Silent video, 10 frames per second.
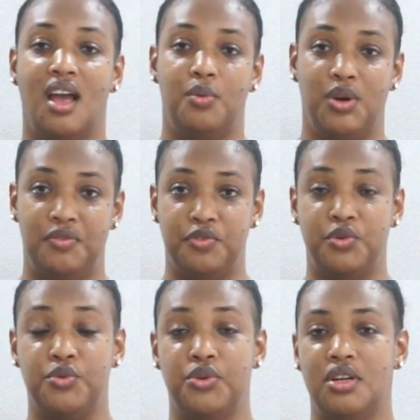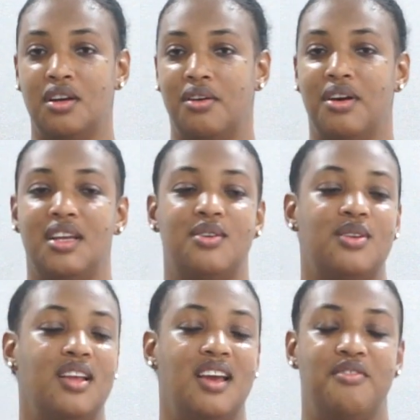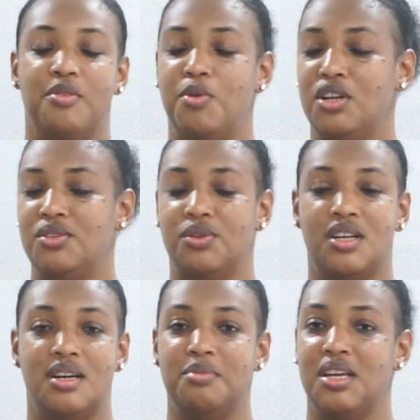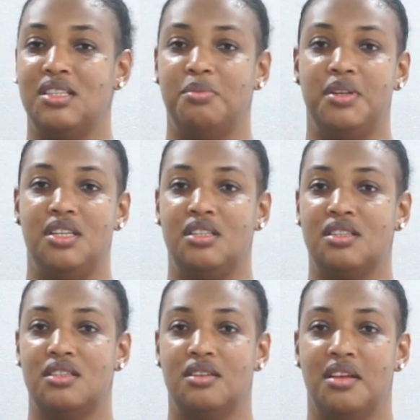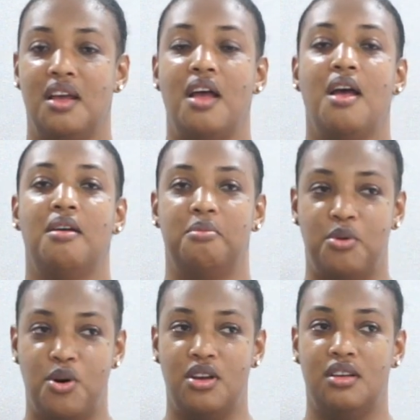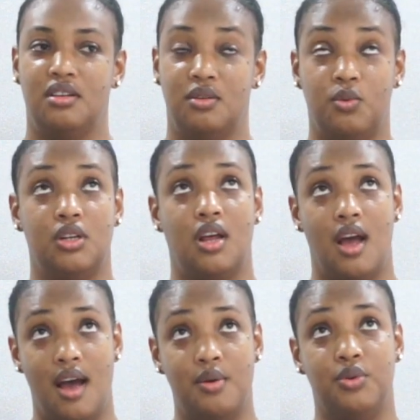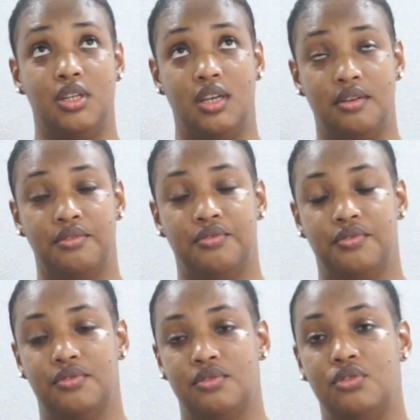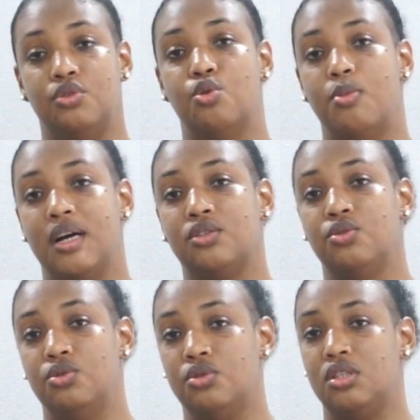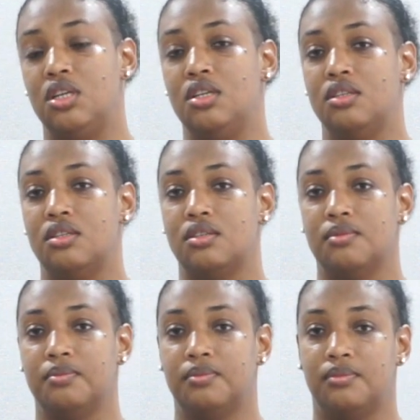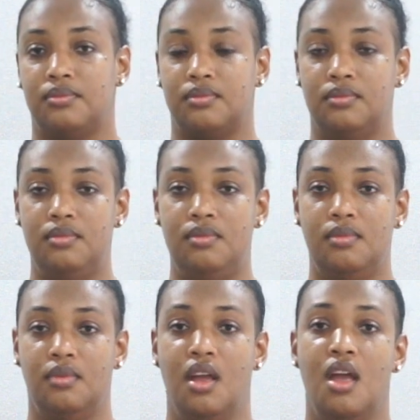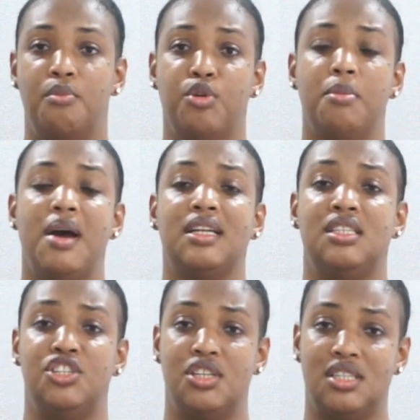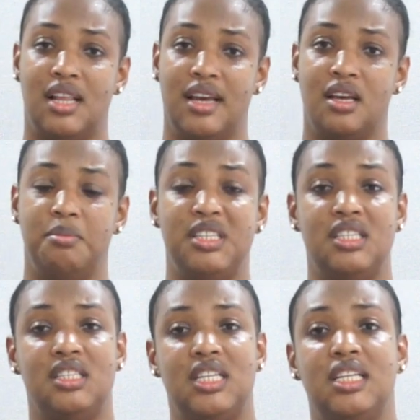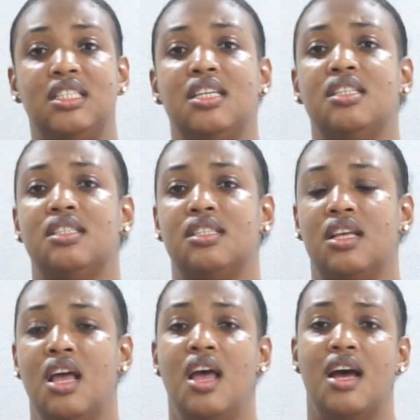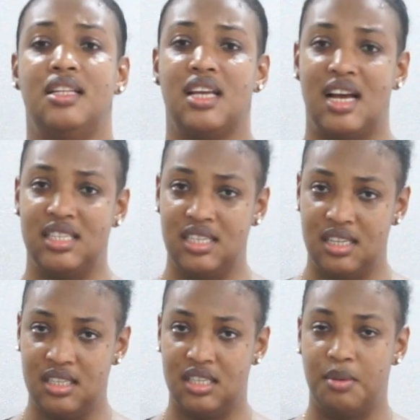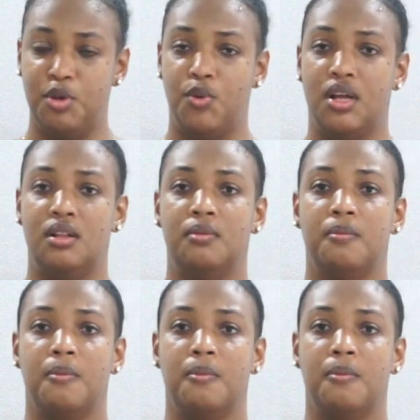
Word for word: And when food cook, Granny called everybody to come get a plate. Boy, what I would give to go back to those days. Bring back teachers like Missus Dantes and Cassian Samuel,